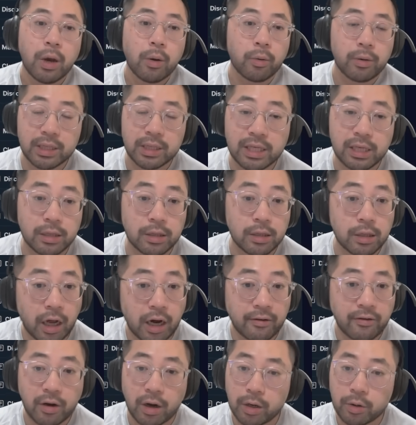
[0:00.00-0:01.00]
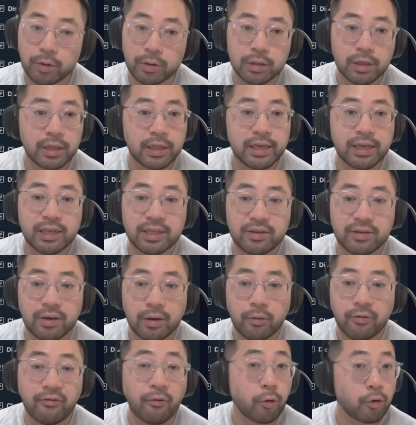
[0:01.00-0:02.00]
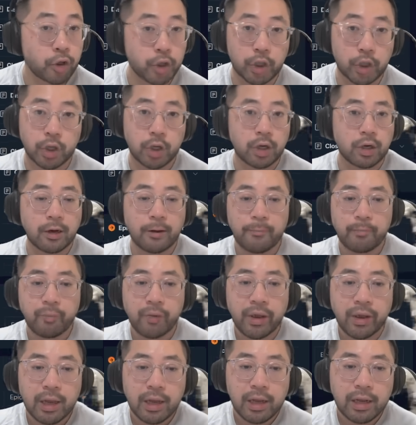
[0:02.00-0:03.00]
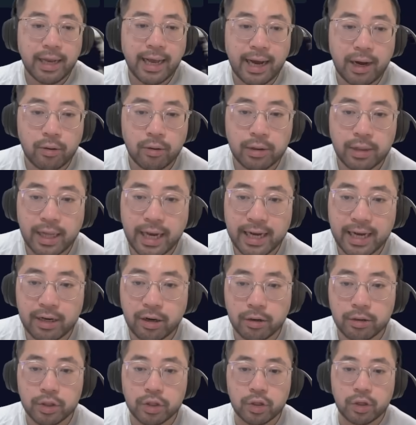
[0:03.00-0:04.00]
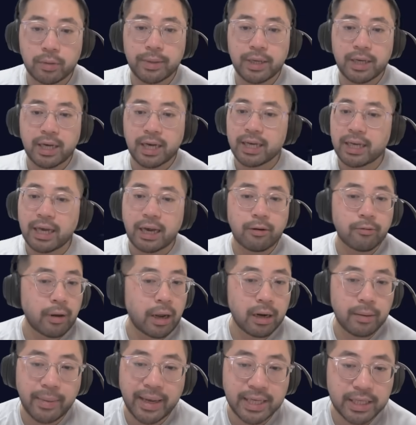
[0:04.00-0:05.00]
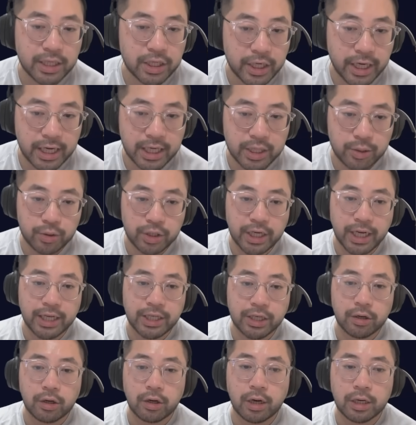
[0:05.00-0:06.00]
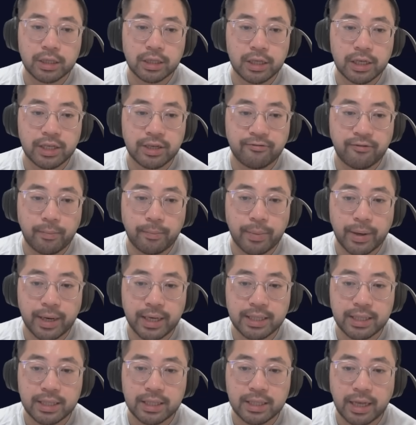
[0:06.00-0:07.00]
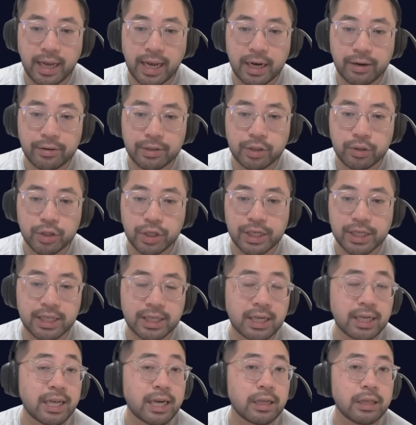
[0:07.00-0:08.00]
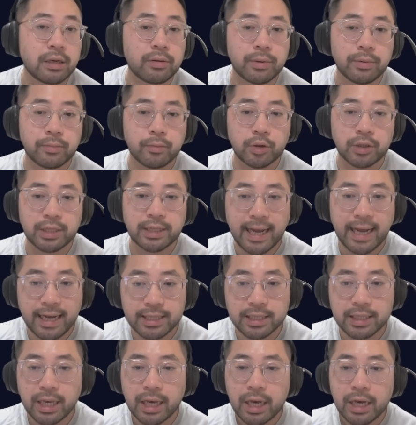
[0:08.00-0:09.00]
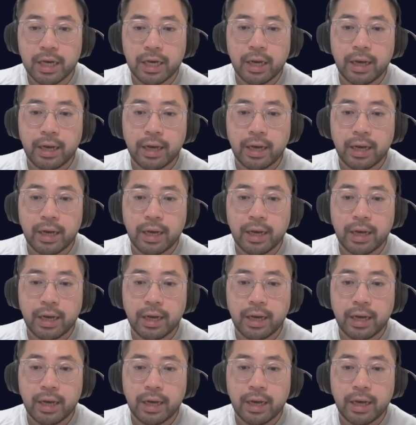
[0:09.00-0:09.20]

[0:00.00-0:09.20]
We're going to see a lot of Conqueror Lilias for sure. Now, Lionheart Cermia, an amazing change. We're changing her constellation from Pisces to Aries, so she is going to get a little bit more stats.